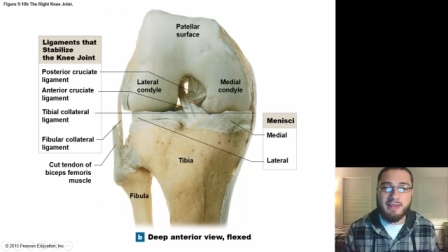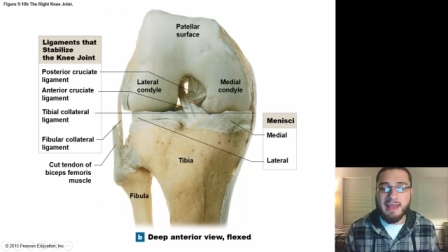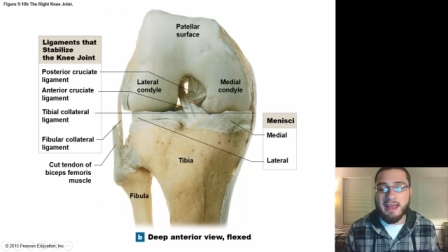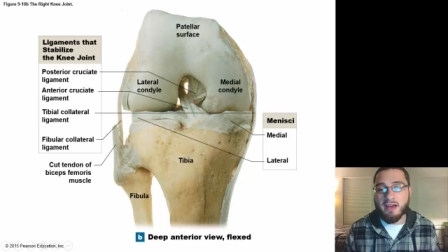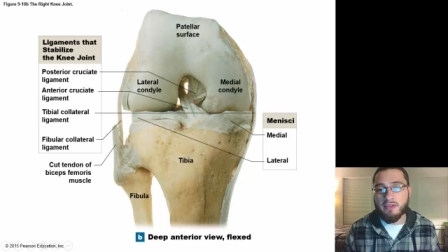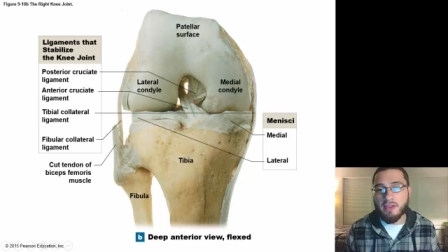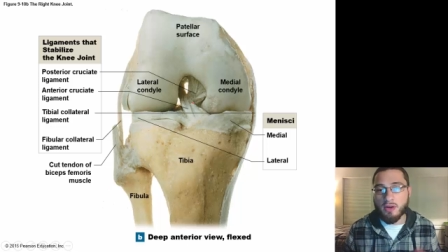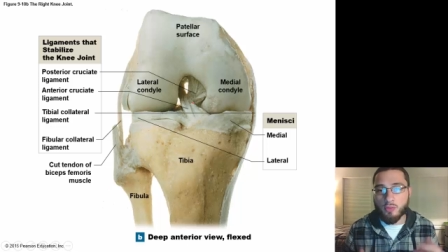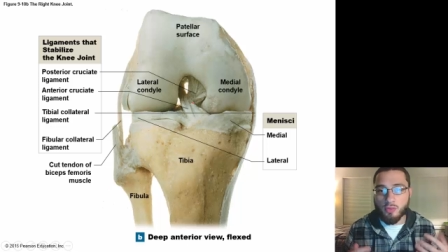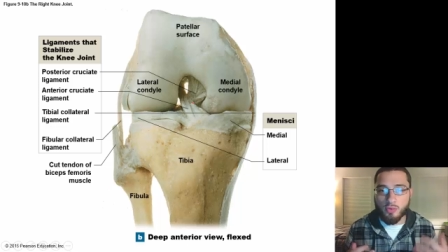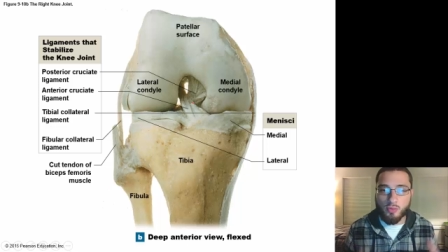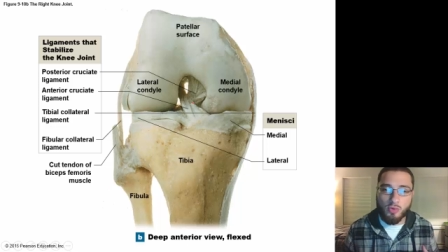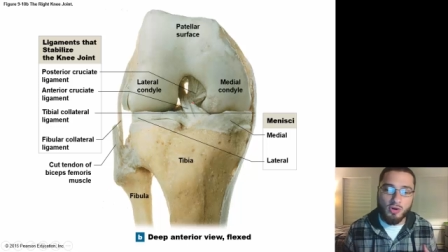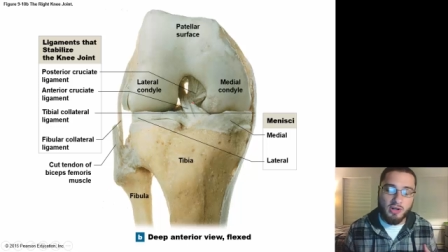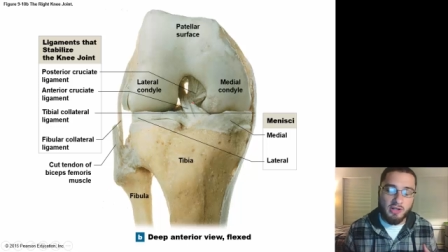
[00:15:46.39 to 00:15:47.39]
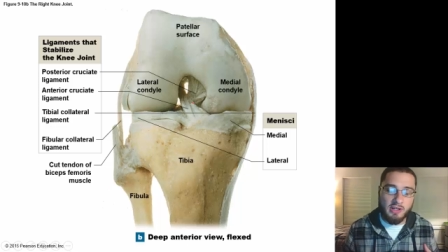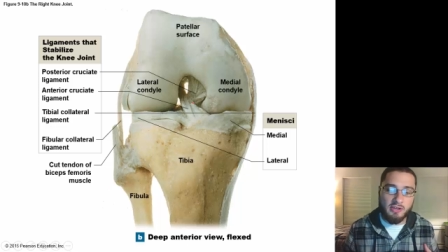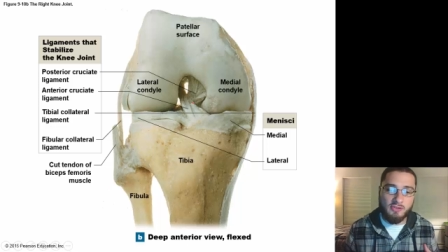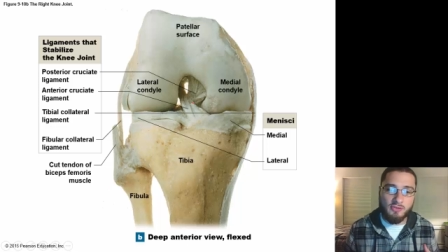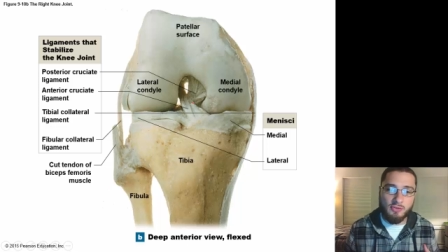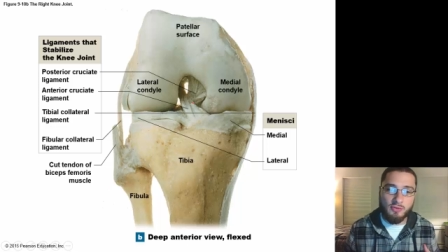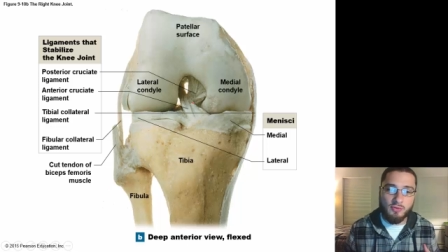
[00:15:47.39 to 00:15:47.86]
Now that we're walking
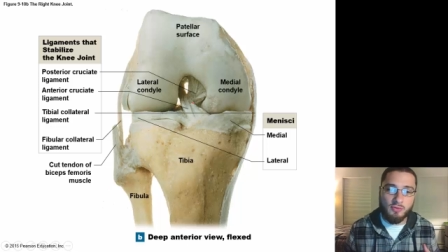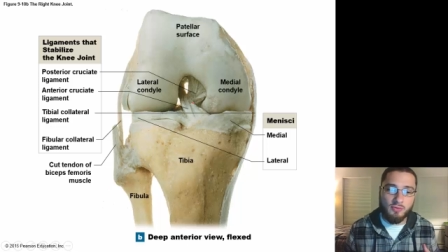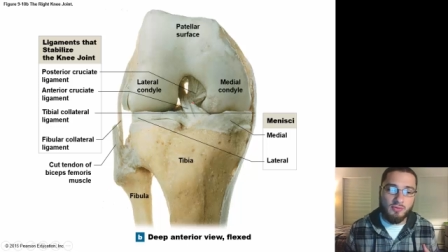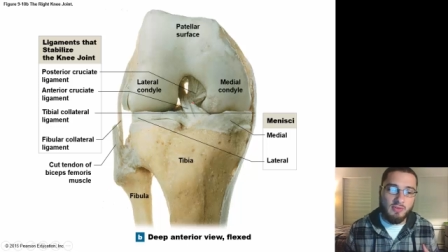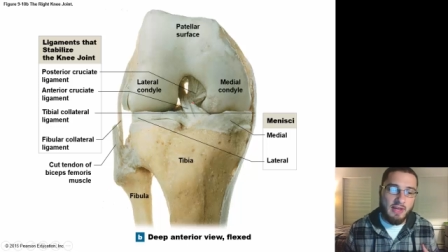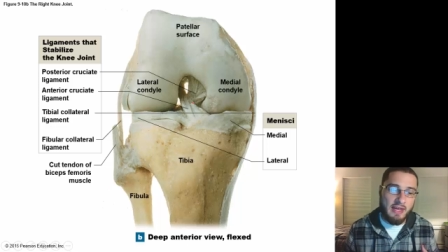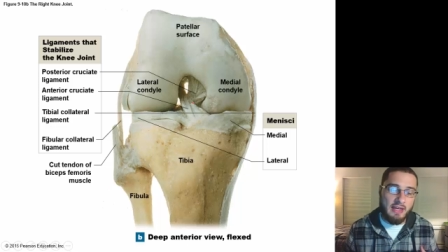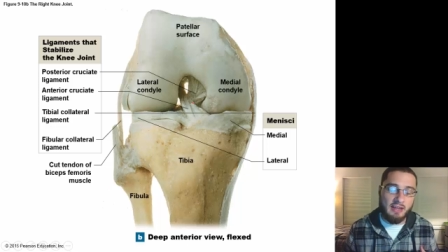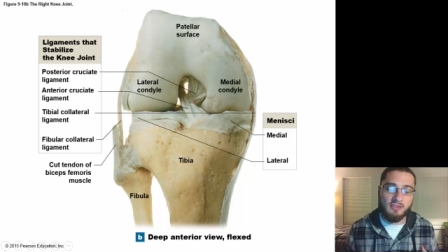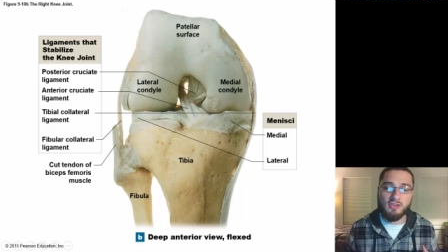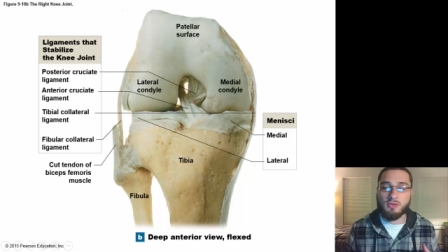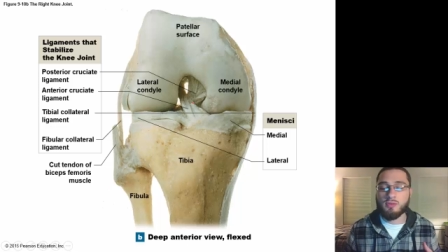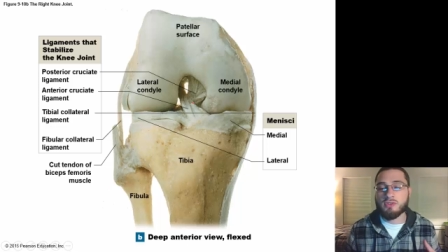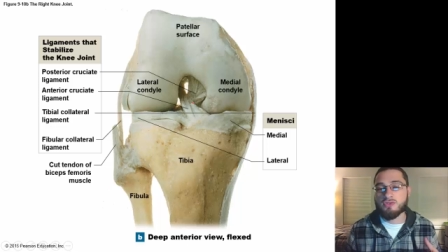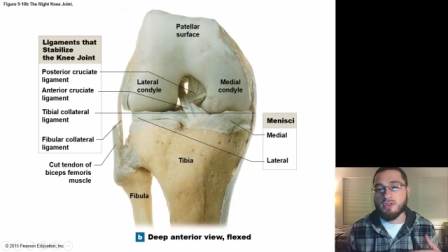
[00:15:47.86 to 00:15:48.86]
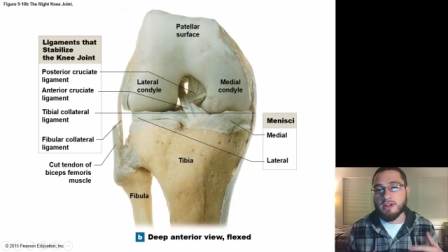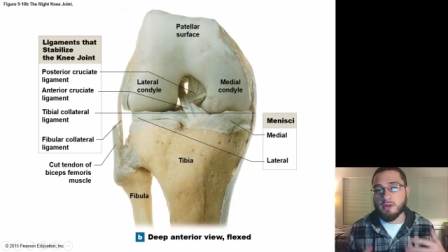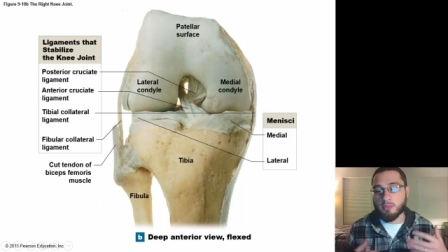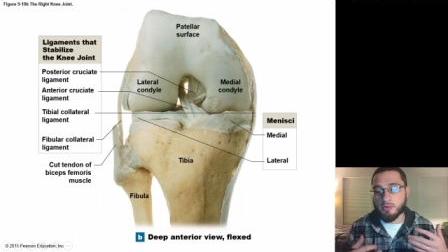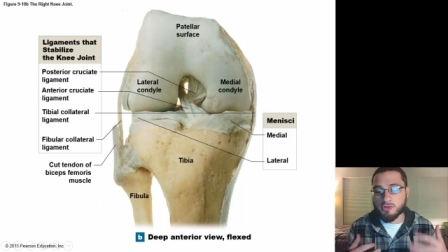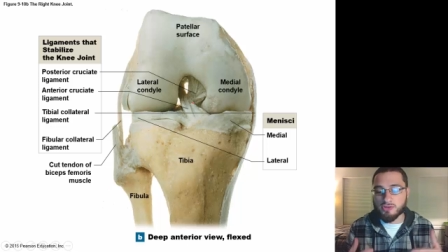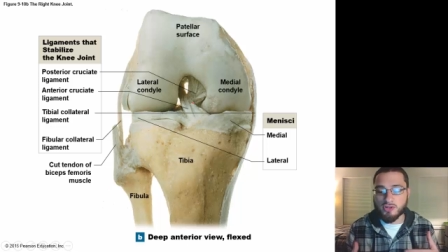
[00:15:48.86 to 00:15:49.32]
on two legs and we try to
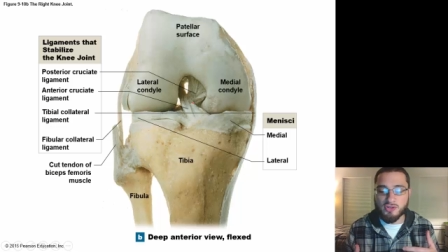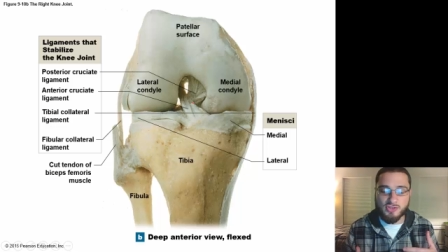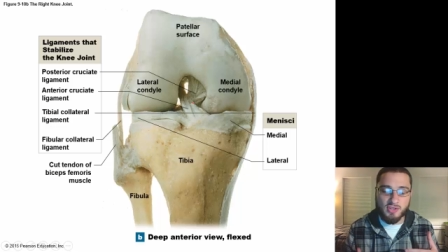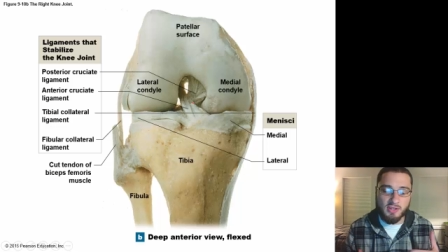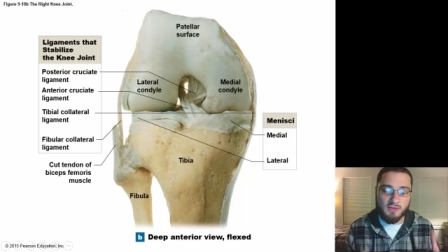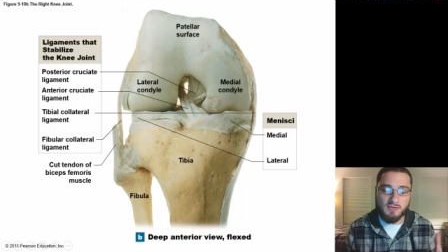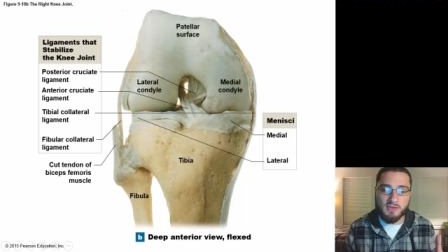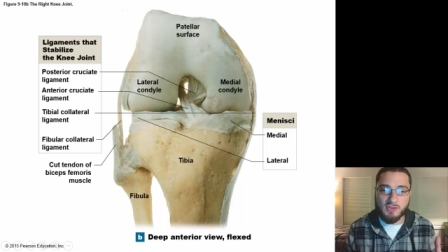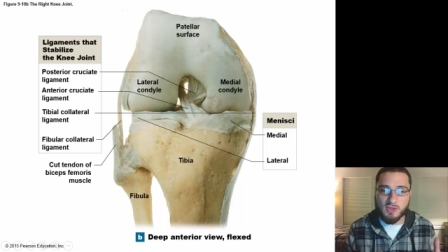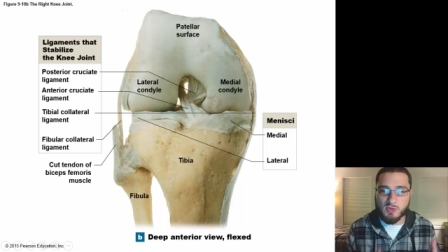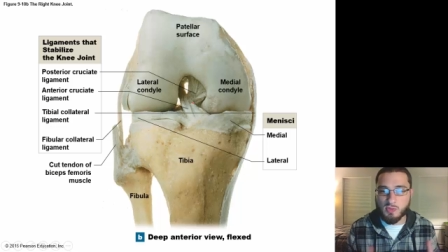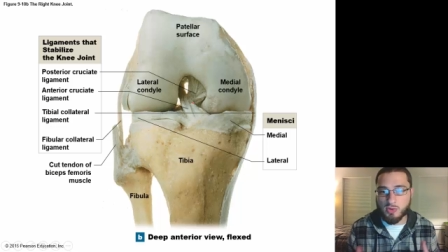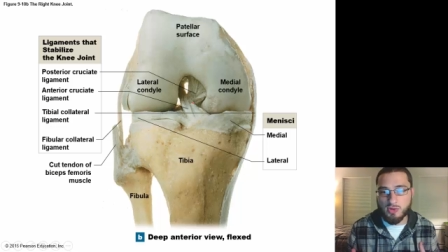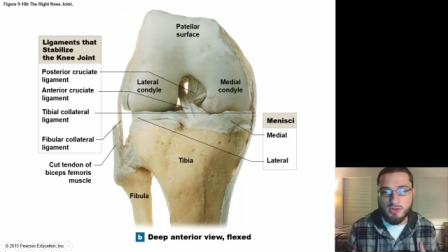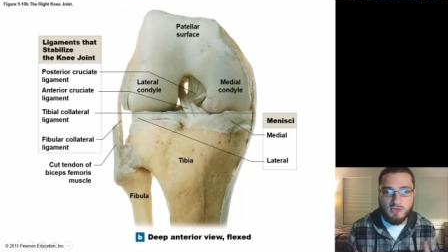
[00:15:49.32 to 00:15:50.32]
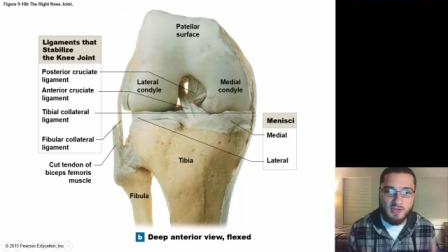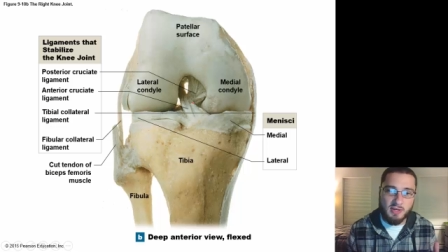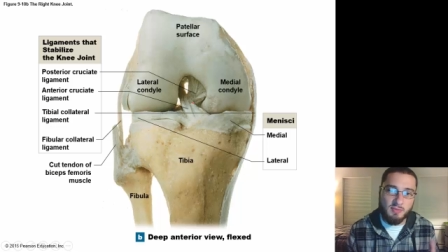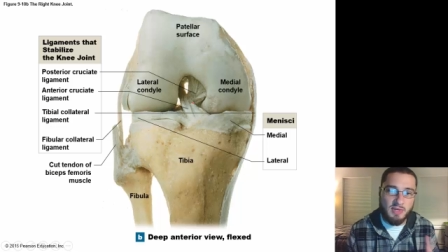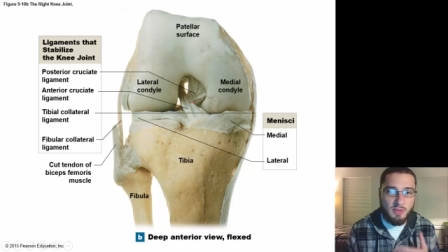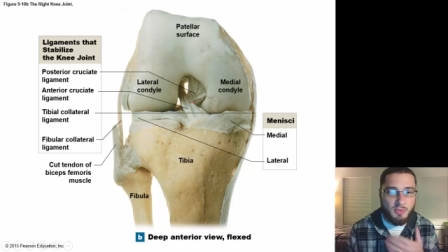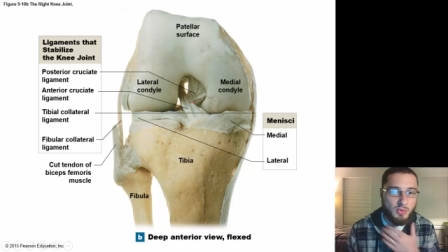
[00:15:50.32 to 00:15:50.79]
push ourselves in sports
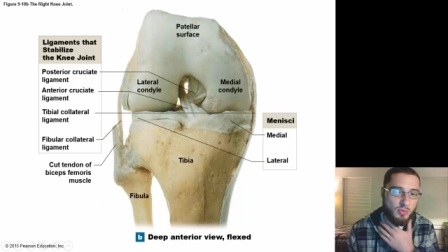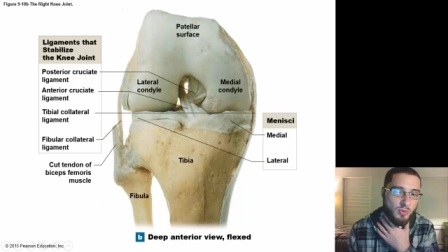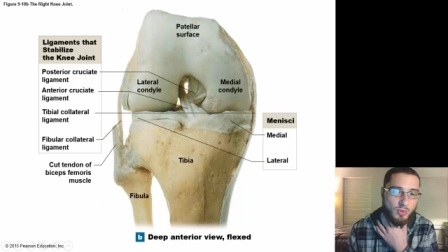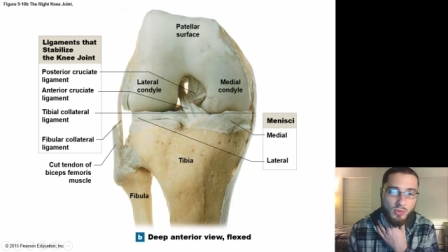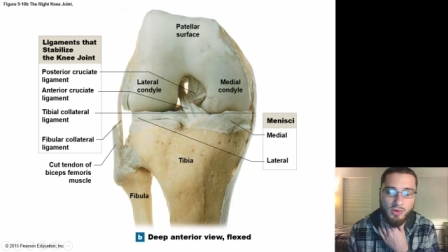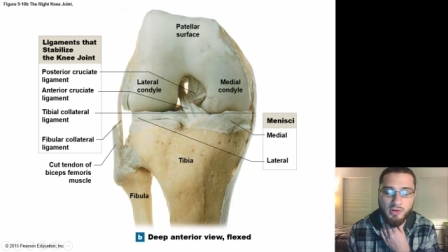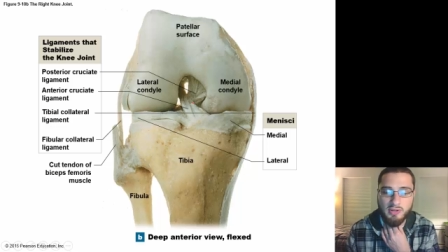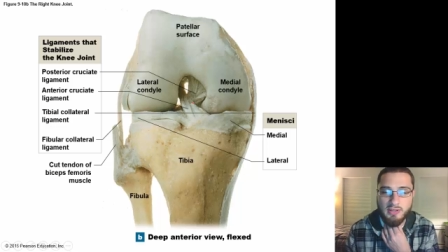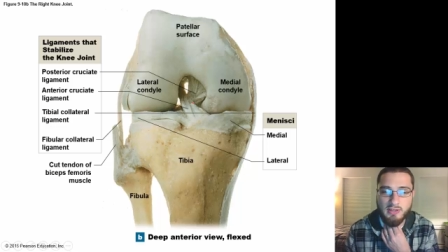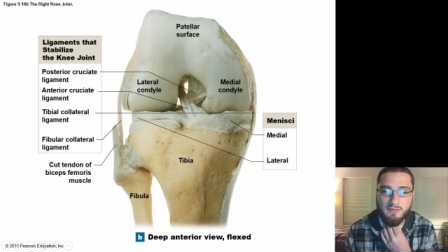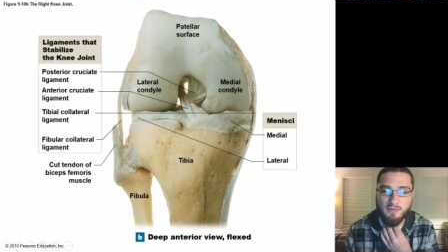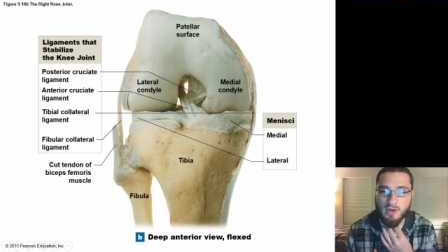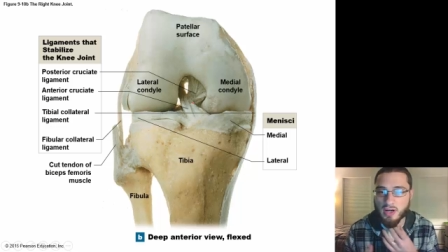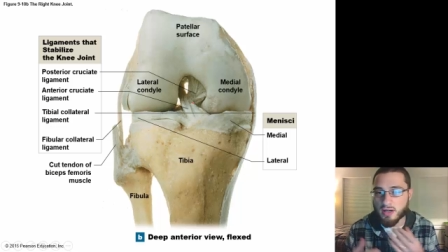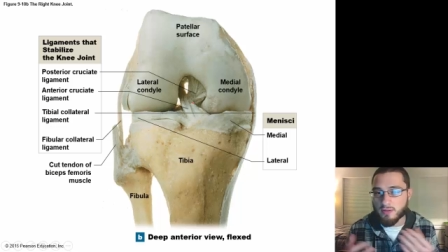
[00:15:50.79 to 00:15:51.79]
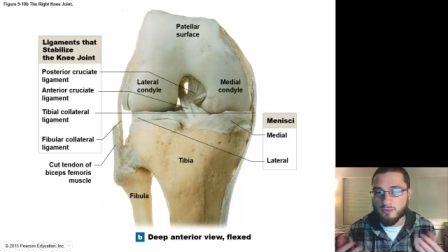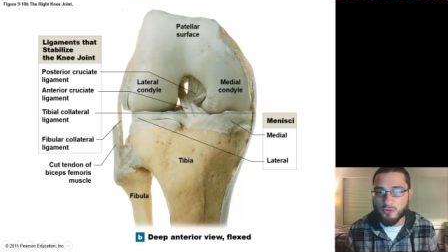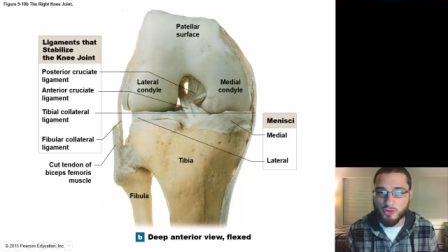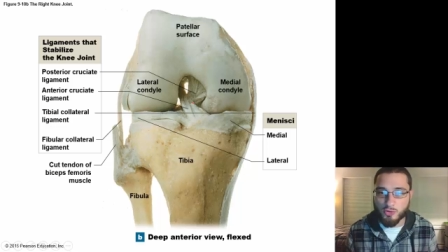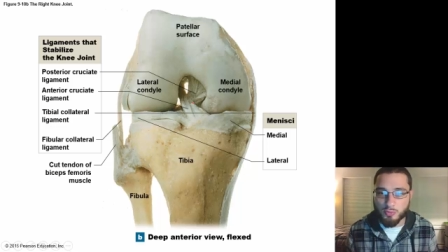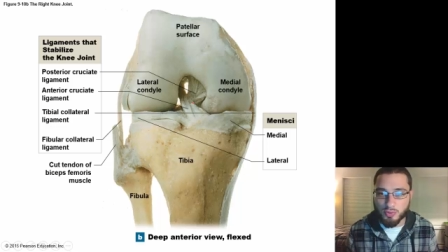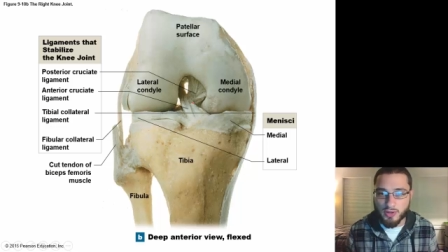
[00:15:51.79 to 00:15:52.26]
that maybe we weren't evolved
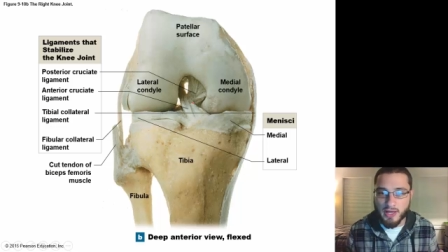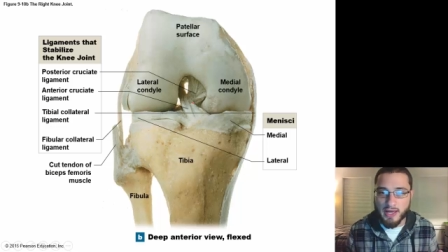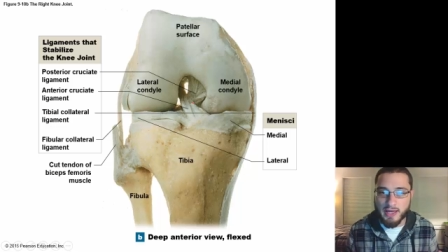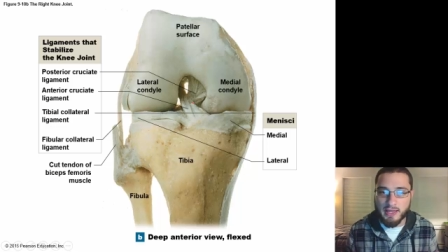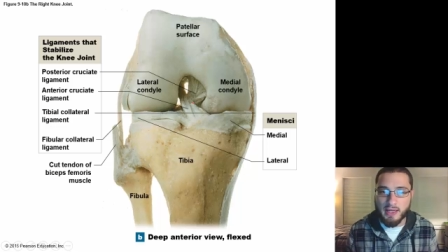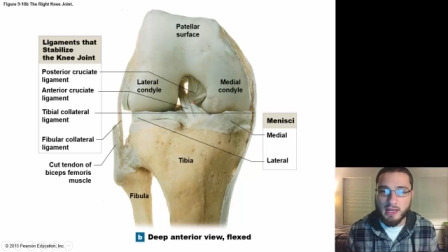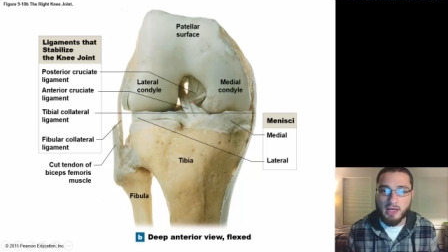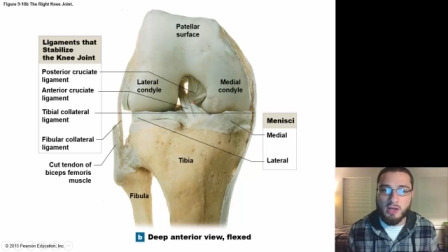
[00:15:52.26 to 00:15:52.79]
to play,